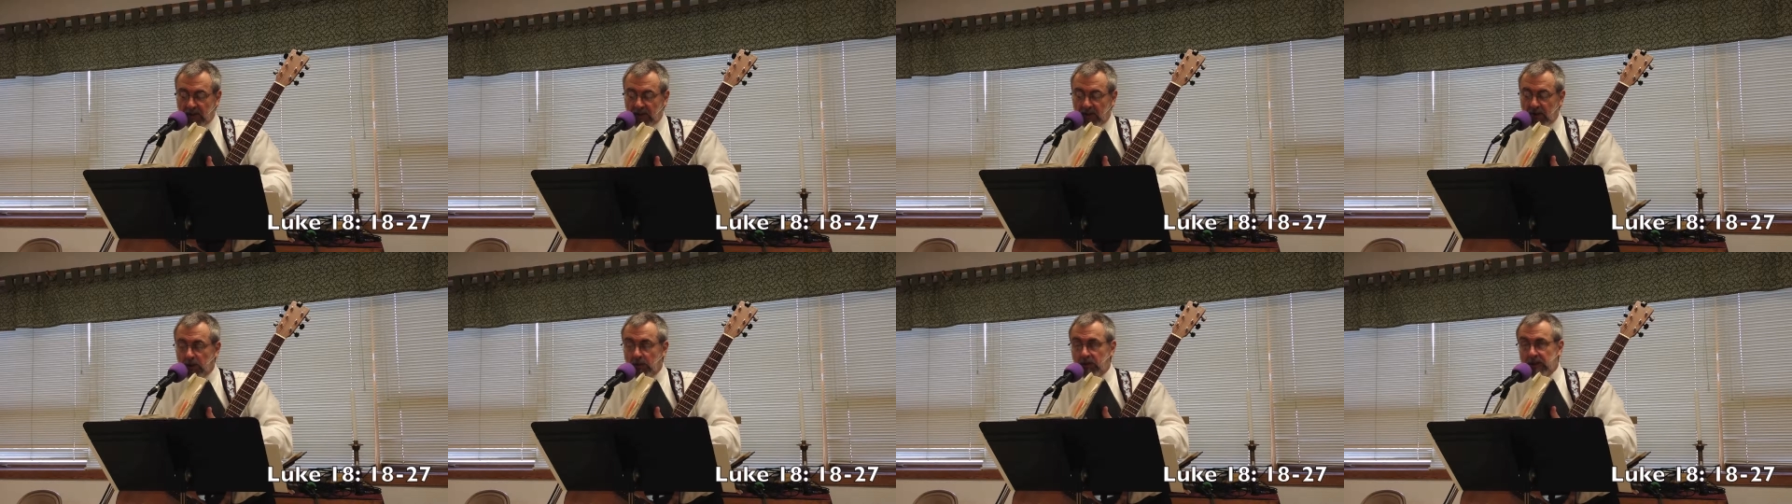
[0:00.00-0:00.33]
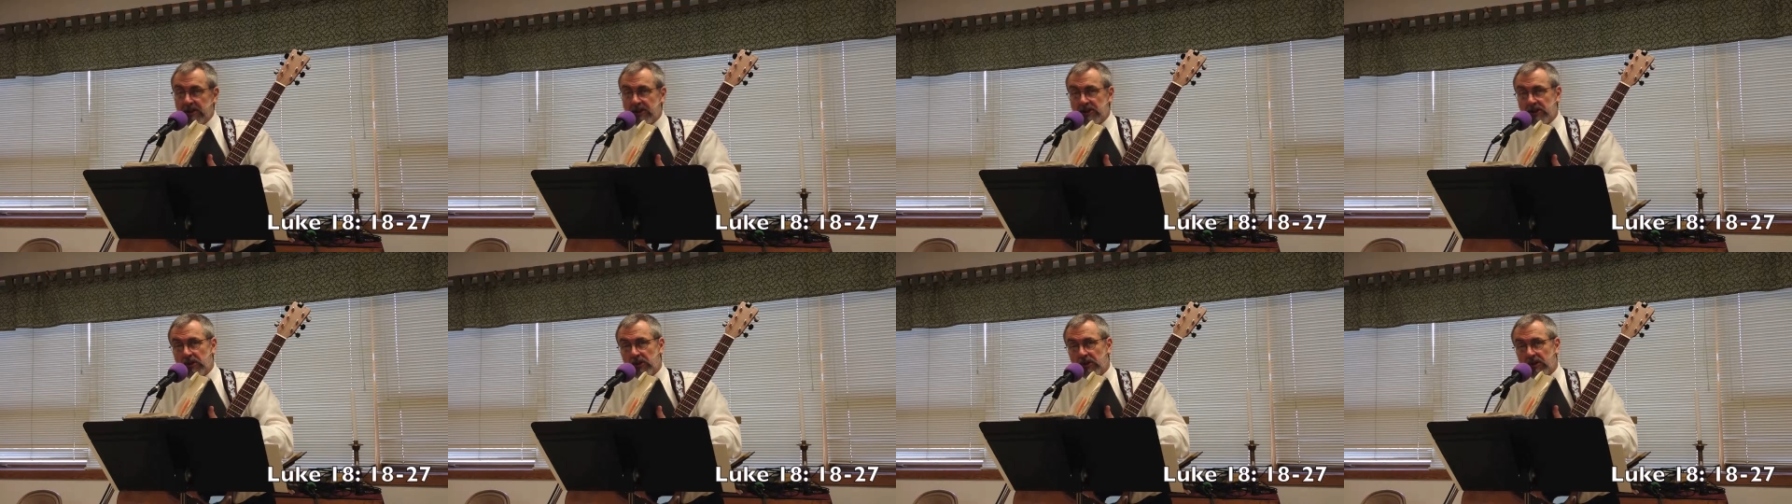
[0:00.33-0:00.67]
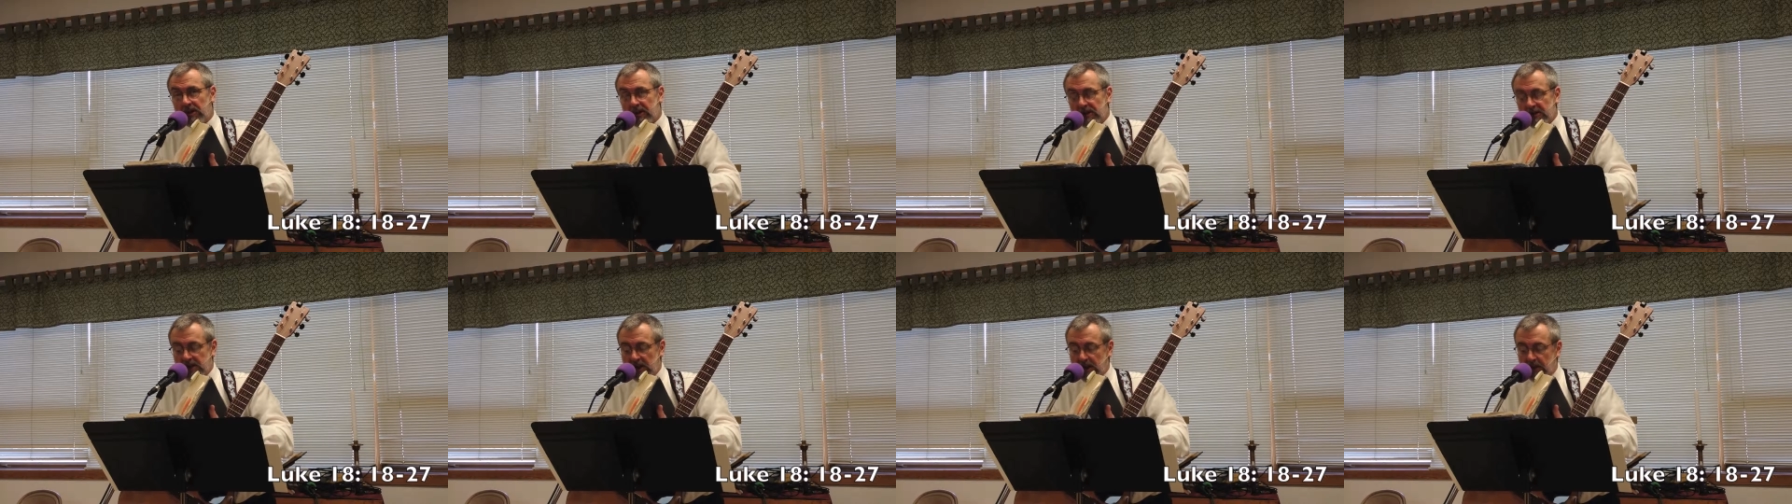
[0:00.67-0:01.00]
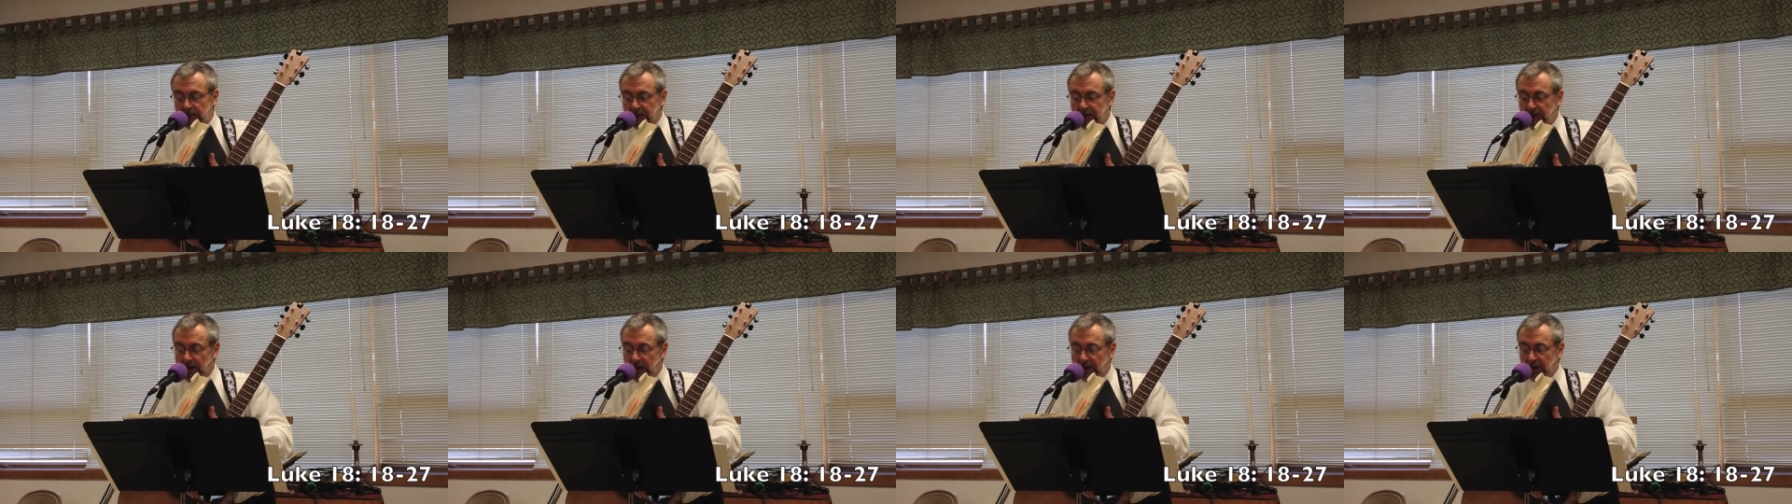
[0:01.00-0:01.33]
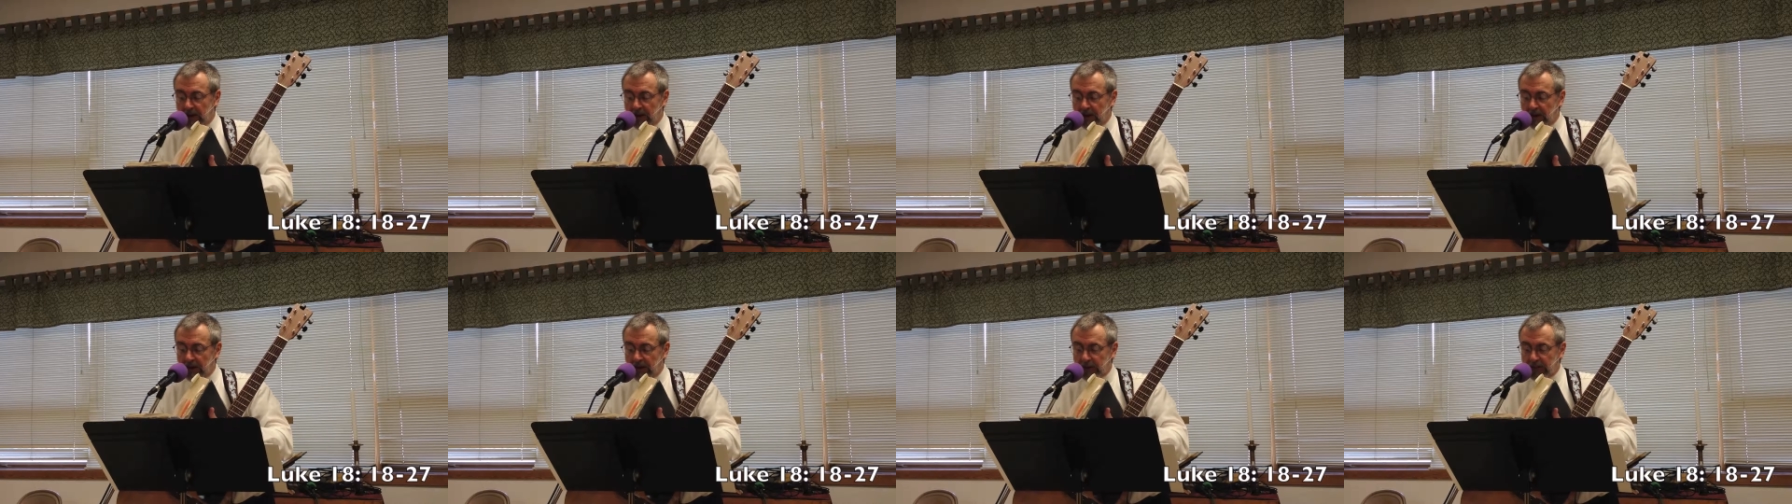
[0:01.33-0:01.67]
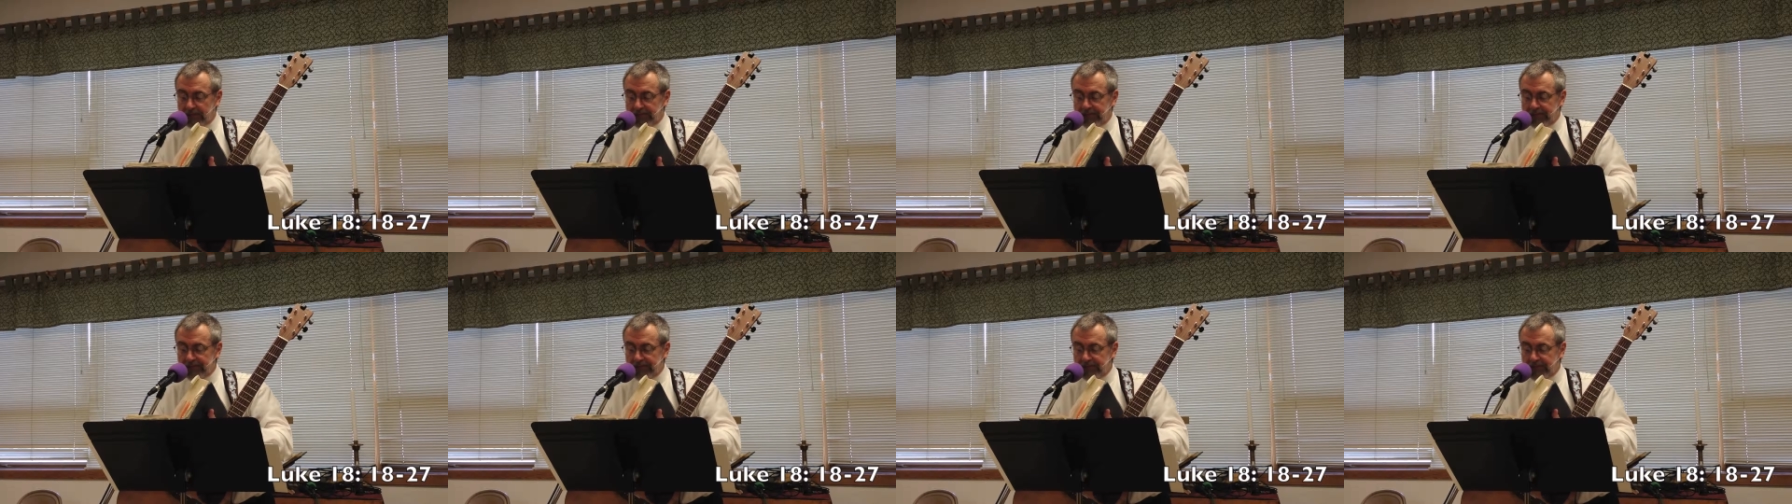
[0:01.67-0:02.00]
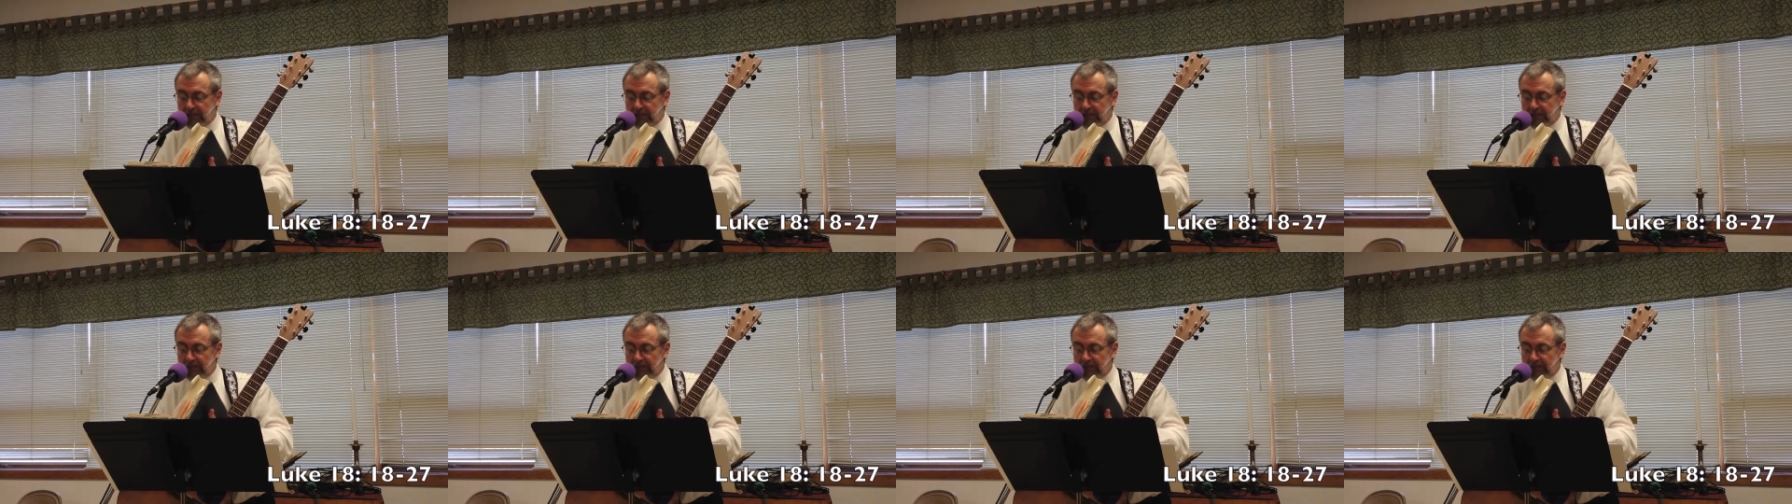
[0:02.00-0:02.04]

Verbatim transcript: No one is good except God alone.